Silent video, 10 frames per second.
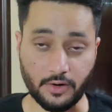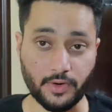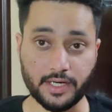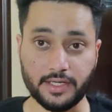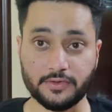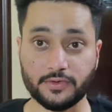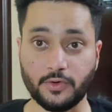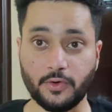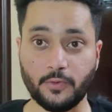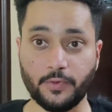Alrighty,
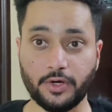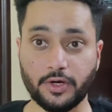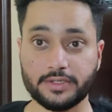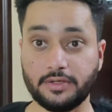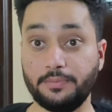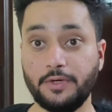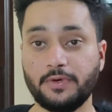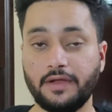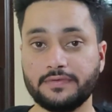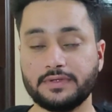so we got some new
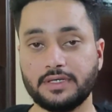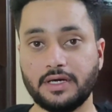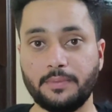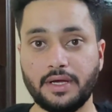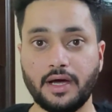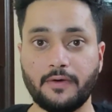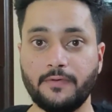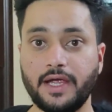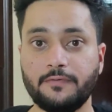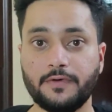glyphs coming our
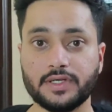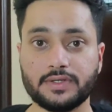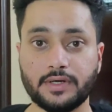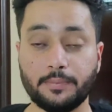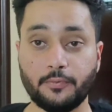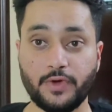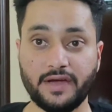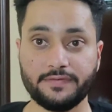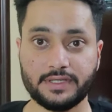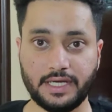way. First up, we
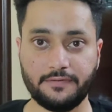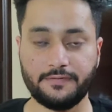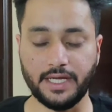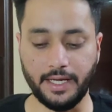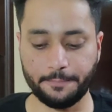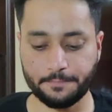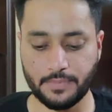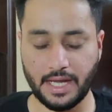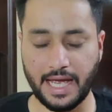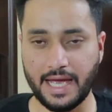have safety.
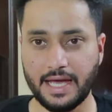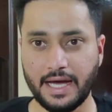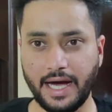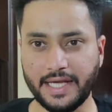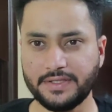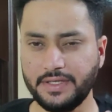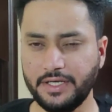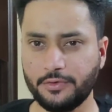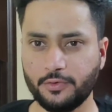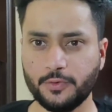I
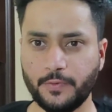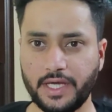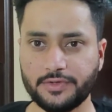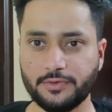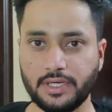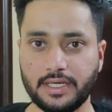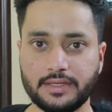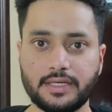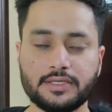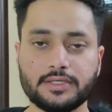see two ways to
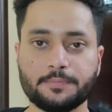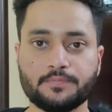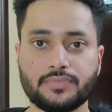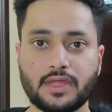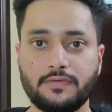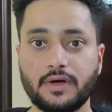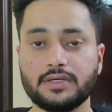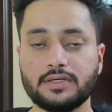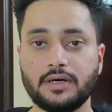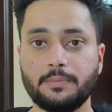learn this.
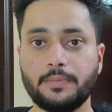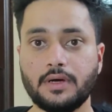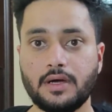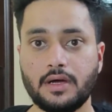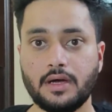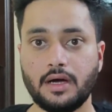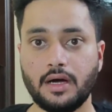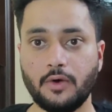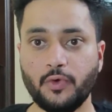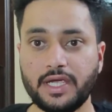First up,
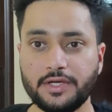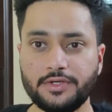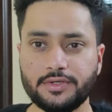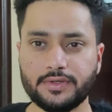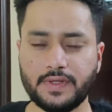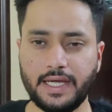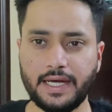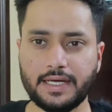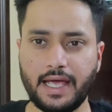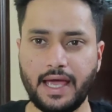we can see
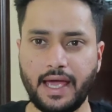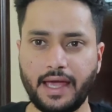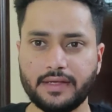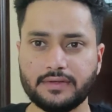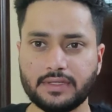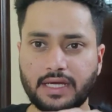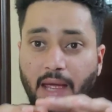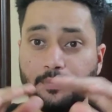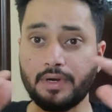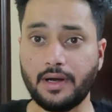it as
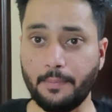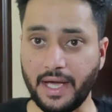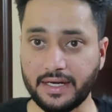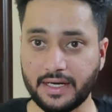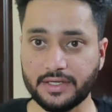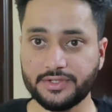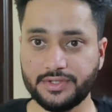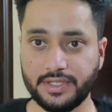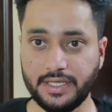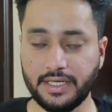Captain America's
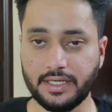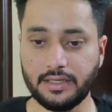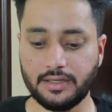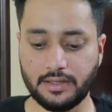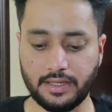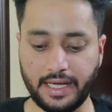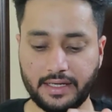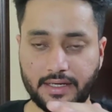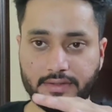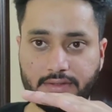shield,
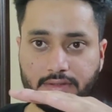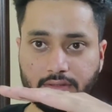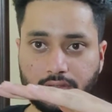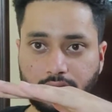like it's